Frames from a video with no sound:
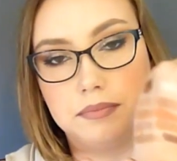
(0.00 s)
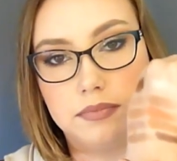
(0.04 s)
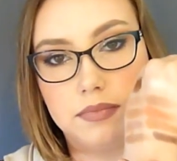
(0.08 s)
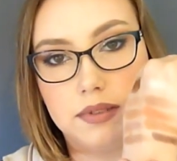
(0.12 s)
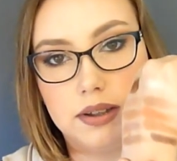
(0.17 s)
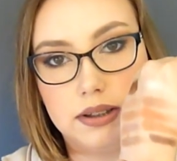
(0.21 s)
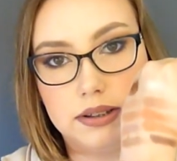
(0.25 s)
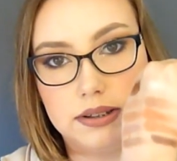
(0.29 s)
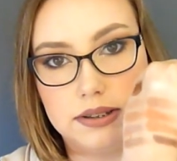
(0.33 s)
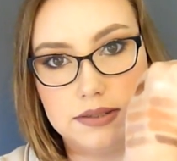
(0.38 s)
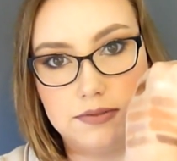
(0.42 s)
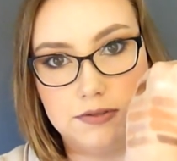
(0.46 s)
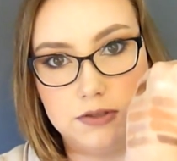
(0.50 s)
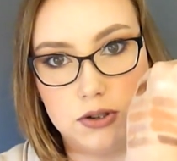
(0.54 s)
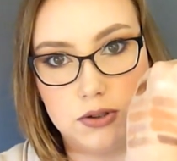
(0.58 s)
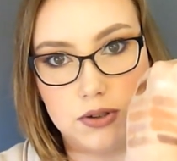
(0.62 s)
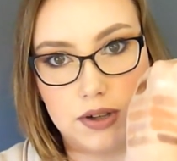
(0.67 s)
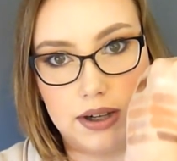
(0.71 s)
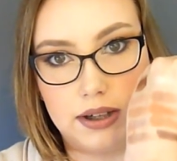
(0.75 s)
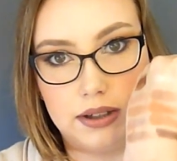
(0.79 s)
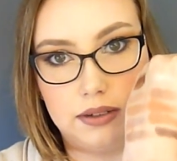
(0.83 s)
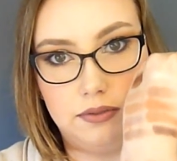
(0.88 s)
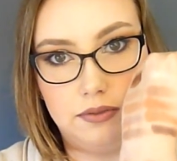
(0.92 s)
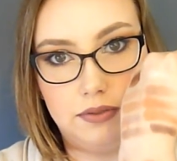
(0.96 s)
That's
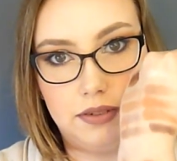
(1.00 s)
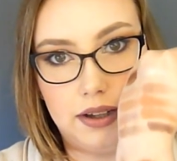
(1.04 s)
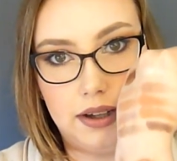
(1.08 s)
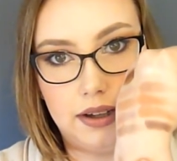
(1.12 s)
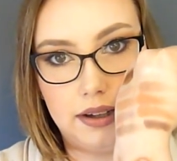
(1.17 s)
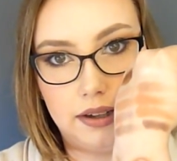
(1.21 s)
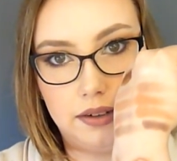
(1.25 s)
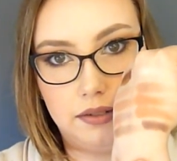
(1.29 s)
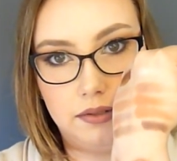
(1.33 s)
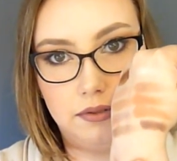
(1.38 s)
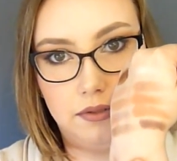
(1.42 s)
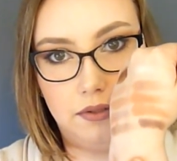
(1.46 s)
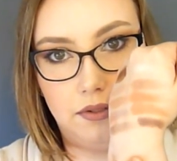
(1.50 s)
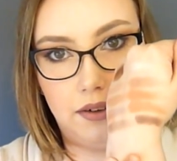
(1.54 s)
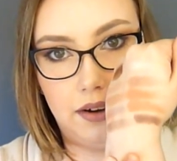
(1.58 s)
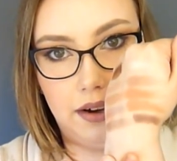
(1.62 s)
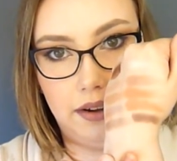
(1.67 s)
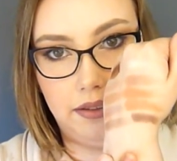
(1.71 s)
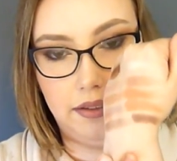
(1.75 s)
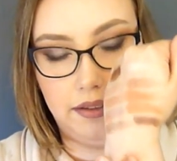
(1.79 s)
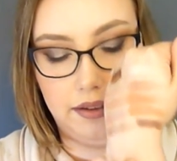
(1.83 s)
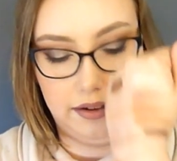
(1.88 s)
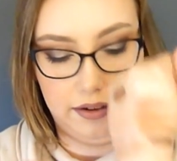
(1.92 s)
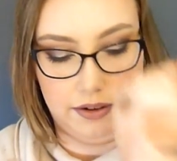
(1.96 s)
Dragonfly
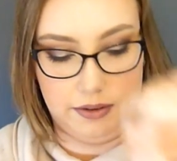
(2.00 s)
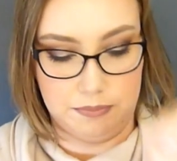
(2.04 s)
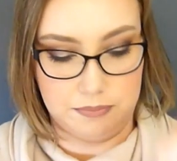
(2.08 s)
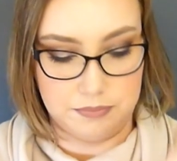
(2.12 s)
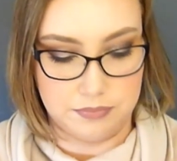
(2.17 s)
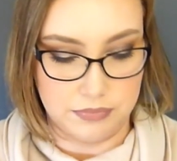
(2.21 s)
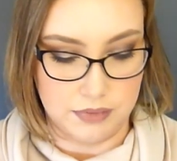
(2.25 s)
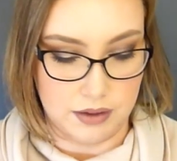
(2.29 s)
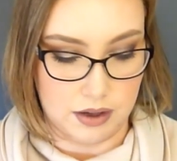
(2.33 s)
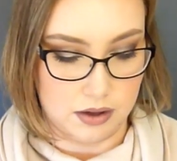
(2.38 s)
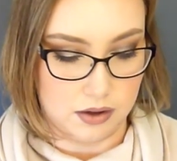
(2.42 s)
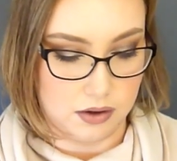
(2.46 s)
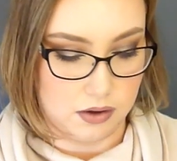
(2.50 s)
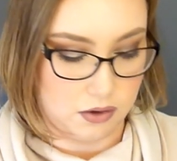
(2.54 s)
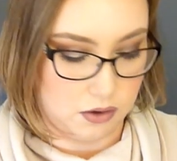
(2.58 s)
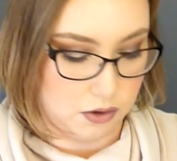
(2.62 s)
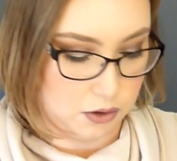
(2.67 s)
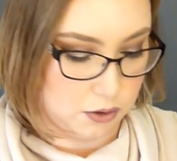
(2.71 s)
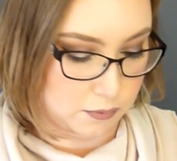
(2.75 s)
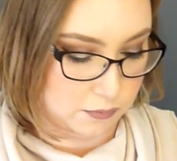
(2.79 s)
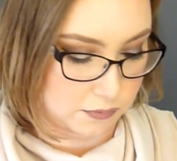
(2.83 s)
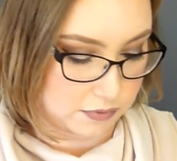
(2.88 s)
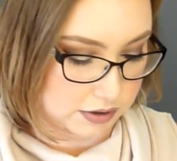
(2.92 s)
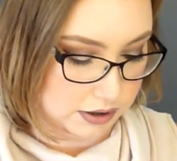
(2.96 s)
right there.
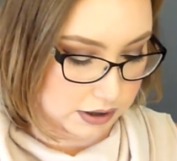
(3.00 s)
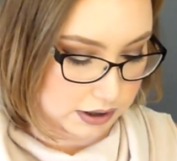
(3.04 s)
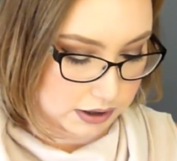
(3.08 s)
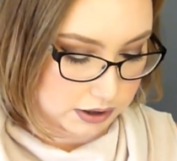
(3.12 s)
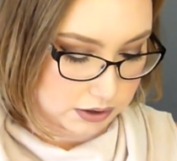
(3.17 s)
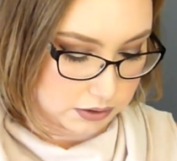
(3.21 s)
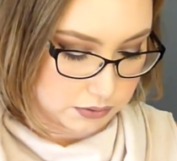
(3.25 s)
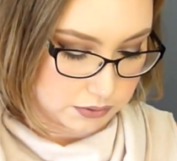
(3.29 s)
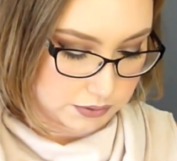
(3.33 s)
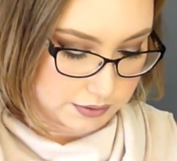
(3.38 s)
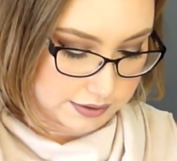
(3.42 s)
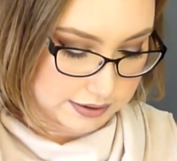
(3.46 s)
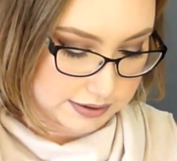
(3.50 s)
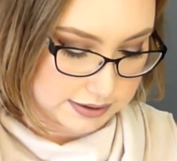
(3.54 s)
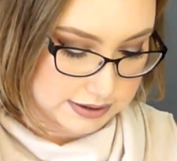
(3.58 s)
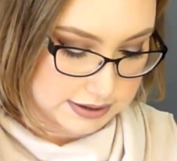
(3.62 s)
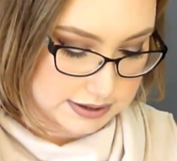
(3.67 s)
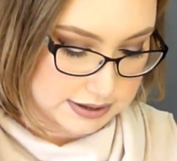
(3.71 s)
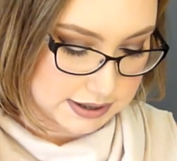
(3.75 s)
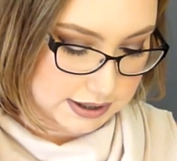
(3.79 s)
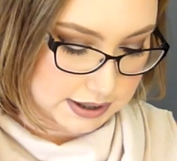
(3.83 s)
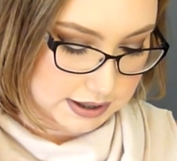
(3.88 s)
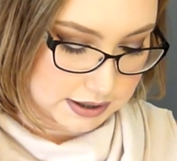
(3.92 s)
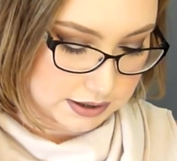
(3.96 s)
Hopefully you can
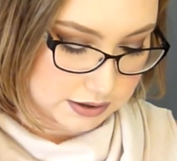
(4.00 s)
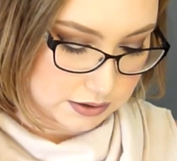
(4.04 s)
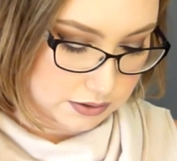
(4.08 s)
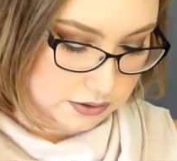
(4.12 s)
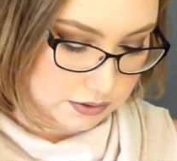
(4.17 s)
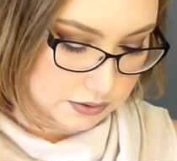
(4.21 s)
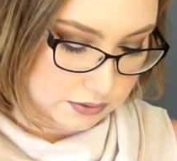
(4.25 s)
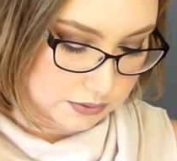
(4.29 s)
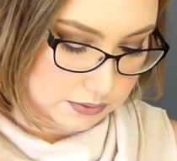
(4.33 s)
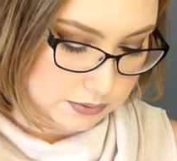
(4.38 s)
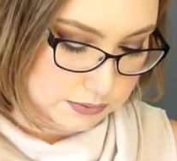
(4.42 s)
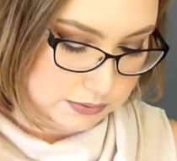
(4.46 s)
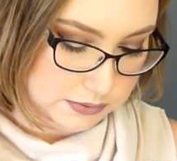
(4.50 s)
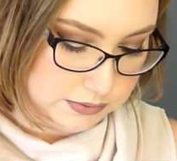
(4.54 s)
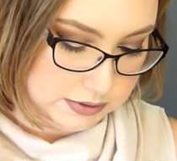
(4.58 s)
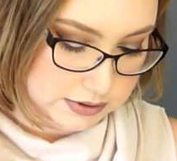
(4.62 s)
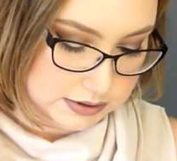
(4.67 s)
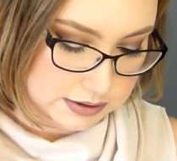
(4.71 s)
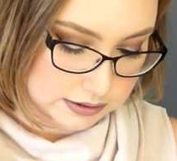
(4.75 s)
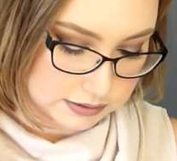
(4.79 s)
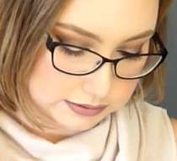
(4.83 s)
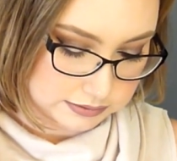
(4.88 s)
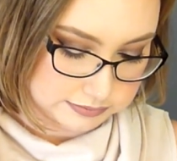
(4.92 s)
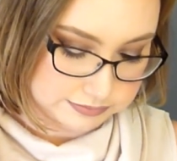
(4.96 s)
see those.